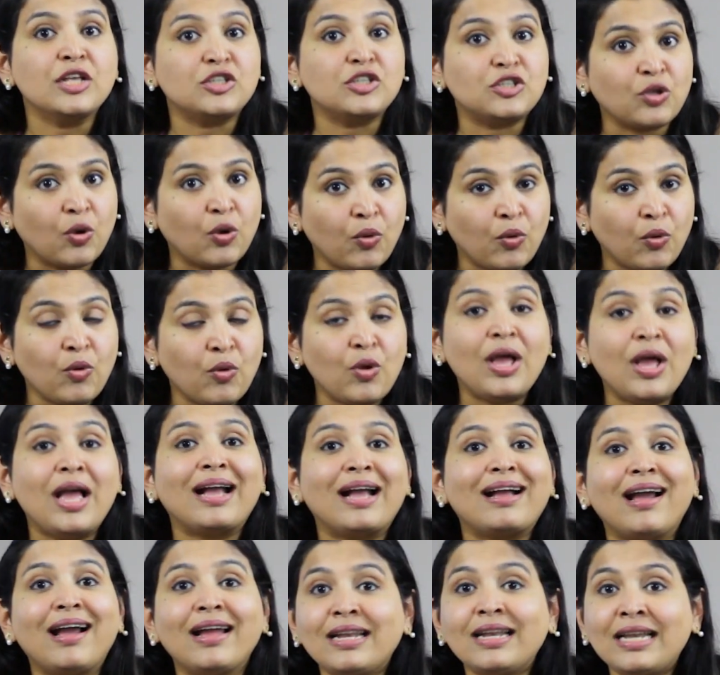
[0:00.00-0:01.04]
So
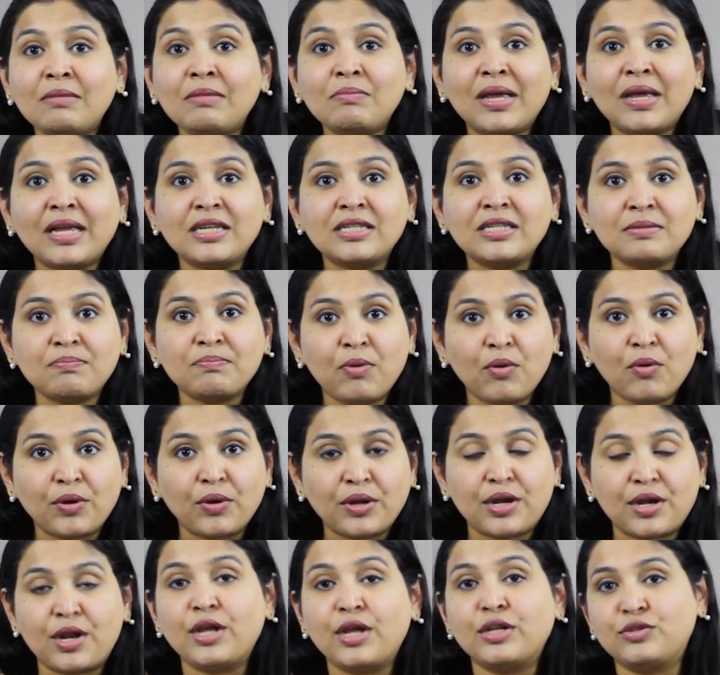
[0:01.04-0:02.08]
kindly make it a
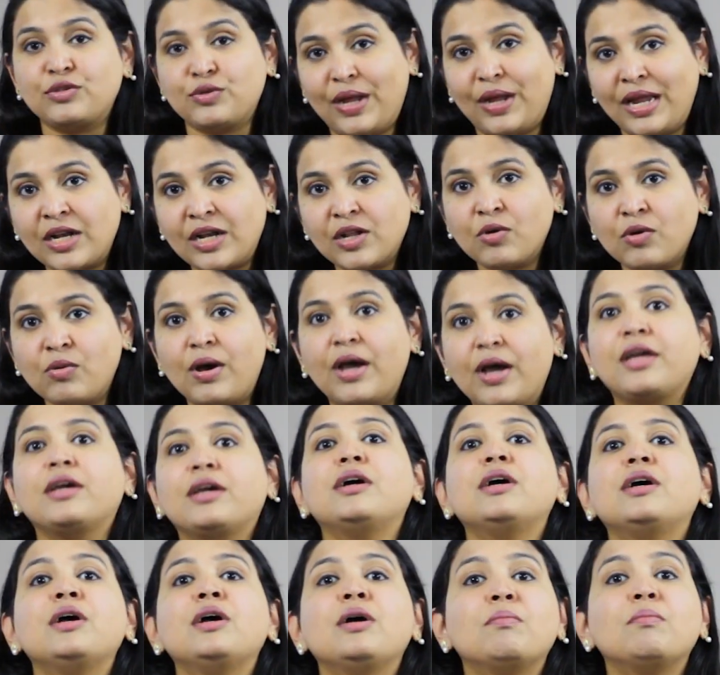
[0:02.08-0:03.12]
point to
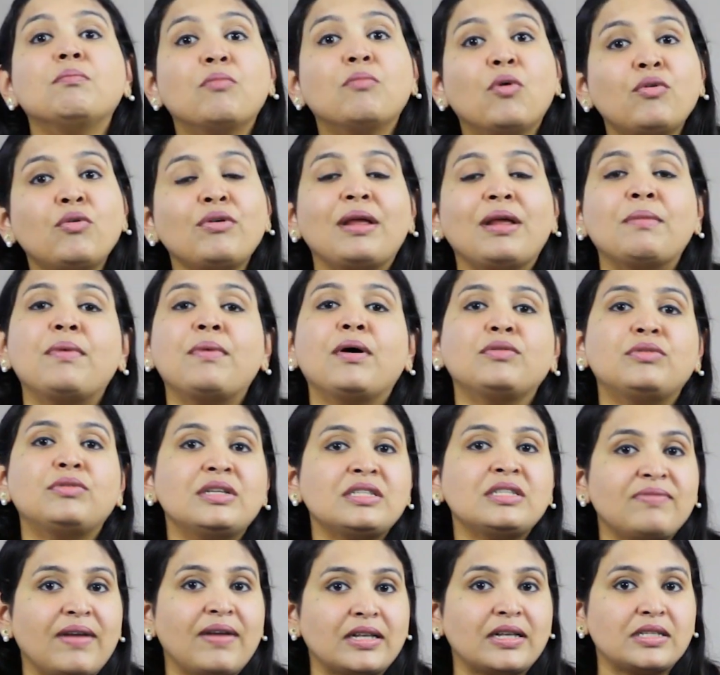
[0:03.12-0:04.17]
inquire more about
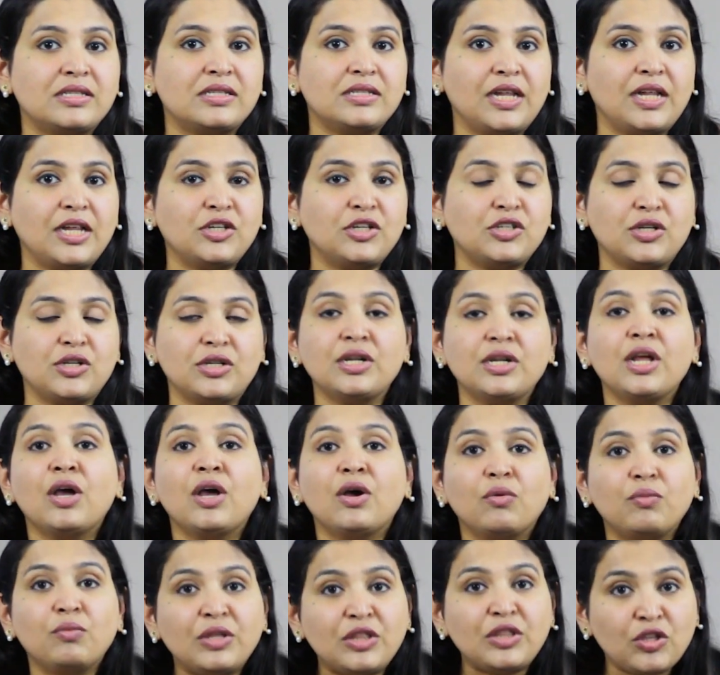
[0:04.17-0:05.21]
this vaccination
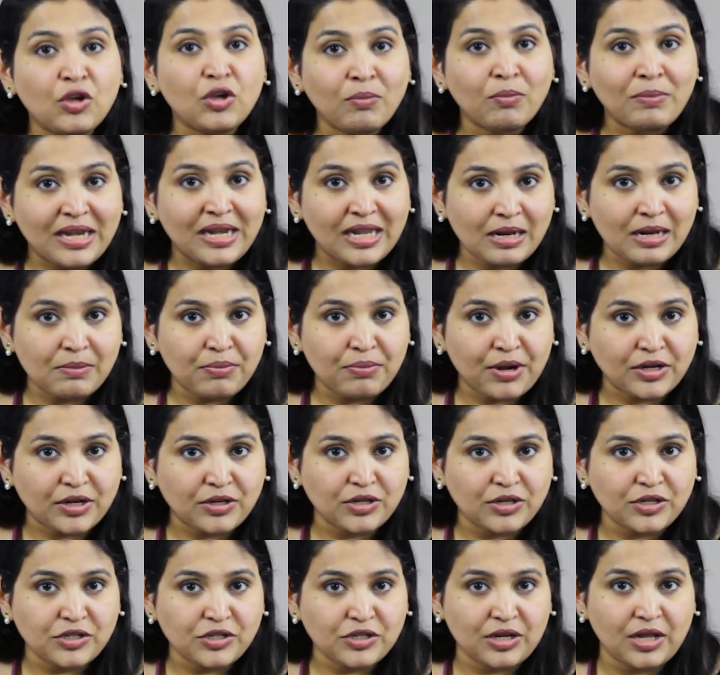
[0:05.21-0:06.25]
with your medical
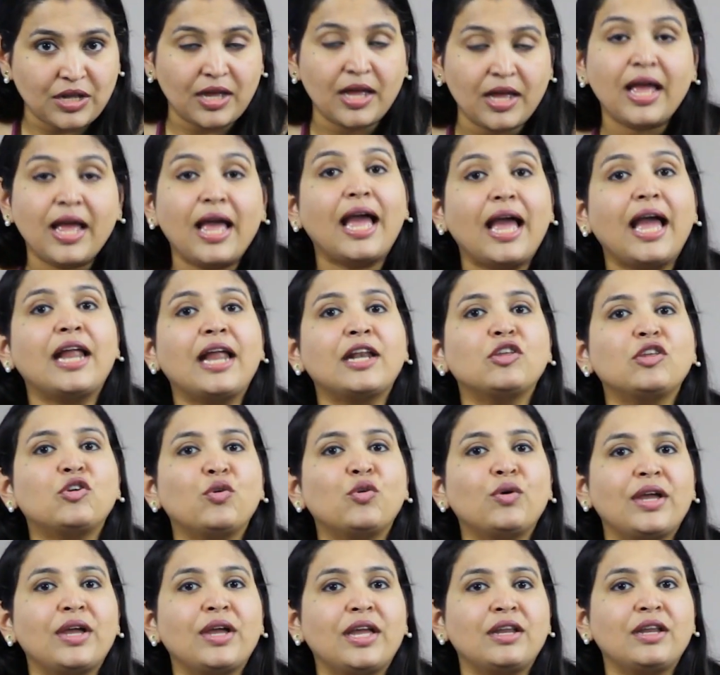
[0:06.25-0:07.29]
practitioner and
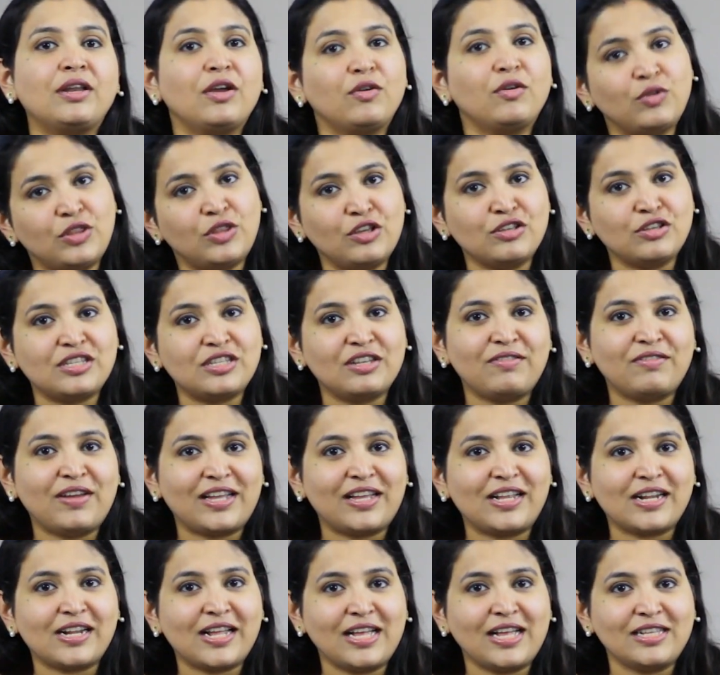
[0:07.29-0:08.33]
go ahead with your
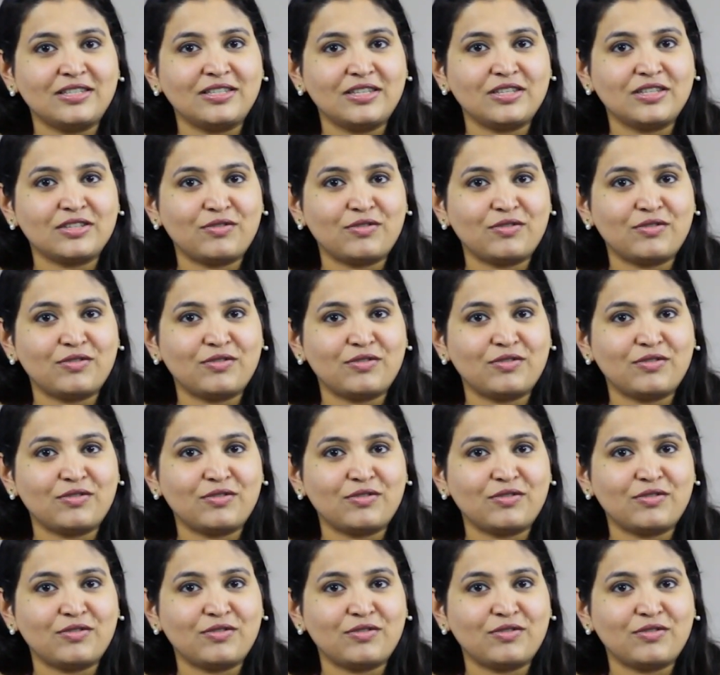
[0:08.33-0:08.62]
cervical cancer